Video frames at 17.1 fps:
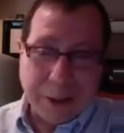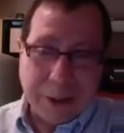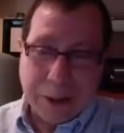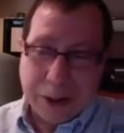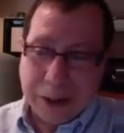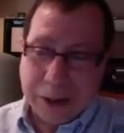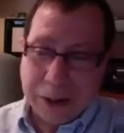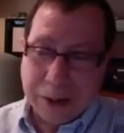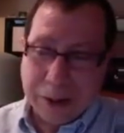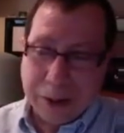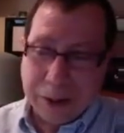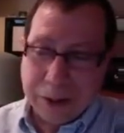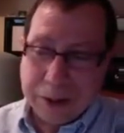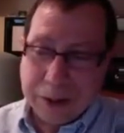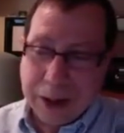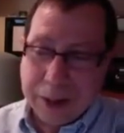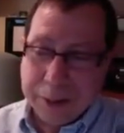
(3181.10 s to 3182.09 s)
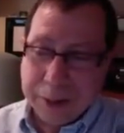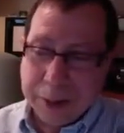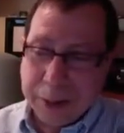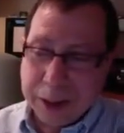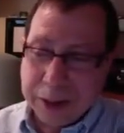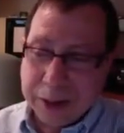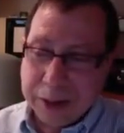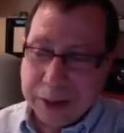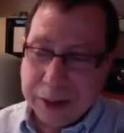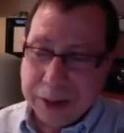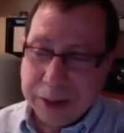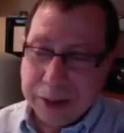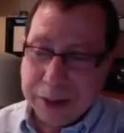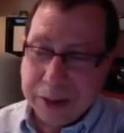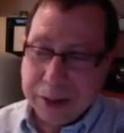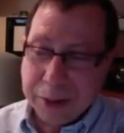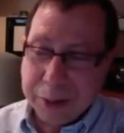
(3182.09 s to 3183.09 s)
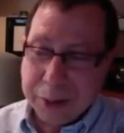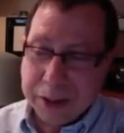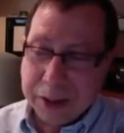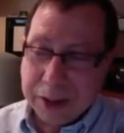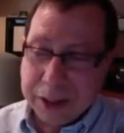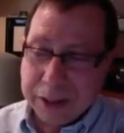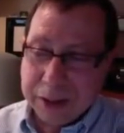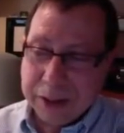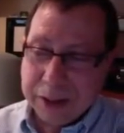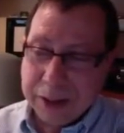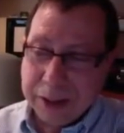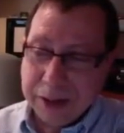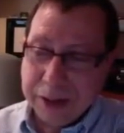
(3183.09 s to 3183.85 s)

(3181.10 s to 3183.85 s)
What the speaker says: going to sort of come to my conclusion. There's so much I'd like to